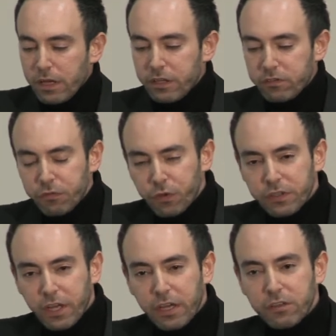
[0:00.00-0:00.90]
In a
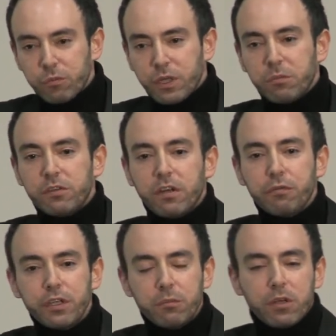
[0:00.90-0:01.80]
different case where Michel
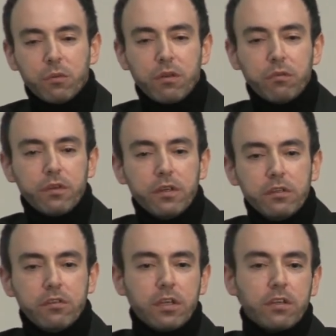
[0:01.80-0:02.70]
Friedman, one of the
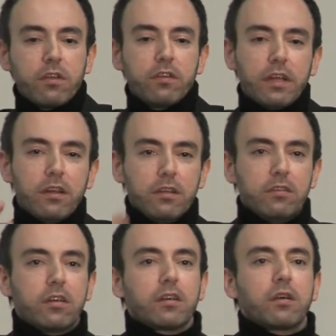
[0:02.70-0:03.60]
then
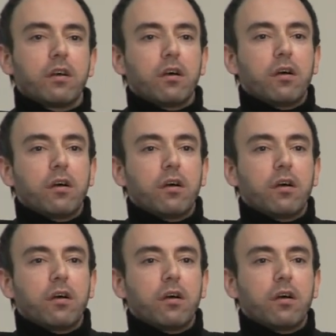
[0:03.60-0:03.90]
leading